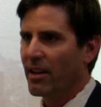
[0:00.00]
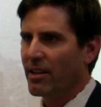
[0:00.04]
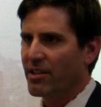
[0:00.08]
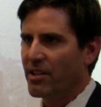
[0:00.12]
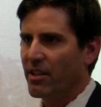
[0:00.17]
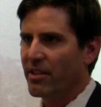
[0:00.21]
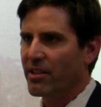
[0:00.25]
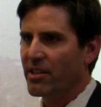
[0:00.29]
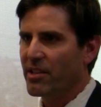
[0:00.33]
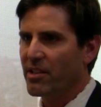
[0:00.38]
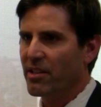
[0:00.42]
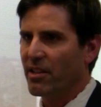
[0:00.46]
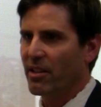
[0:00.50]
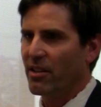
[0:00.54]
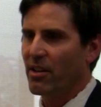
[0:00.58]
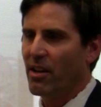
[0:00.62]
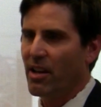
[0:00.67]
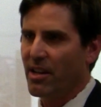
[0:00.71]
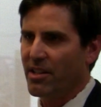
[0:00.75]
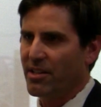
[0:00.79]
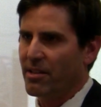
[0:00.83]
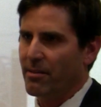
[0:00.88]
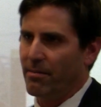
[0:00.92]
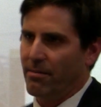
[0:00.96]
So this is a
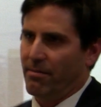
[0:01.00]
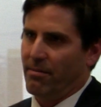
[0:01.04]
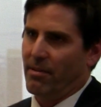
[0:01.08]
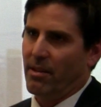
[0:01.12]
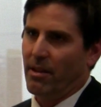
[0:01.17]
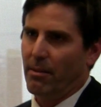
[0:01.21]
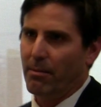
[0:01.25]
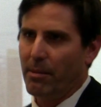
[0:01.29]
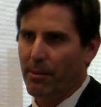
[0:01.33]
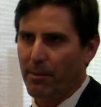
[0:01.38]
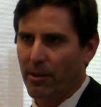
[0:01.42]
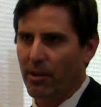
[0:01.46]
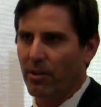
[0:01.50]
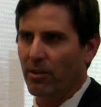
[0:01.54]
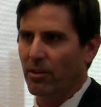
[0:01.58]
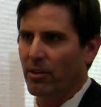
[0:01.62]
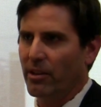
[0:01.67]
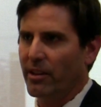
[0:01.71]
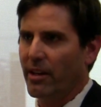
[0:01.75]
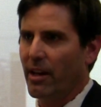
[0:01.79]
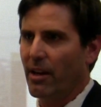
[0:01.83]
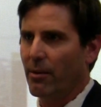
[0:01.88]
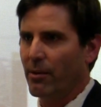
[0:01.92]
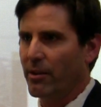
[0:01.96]
cost that, you know, people don't
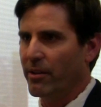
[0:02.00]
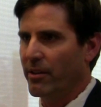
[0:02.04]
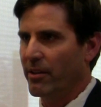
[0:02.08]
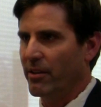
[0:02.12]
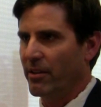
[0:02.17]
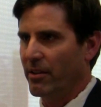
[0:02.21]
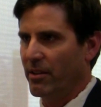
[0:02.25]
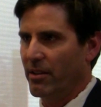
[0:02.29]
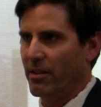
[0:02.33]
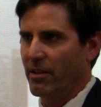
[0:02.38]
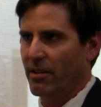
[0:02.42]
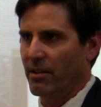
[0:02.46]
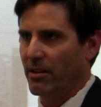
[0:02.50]
look at when they're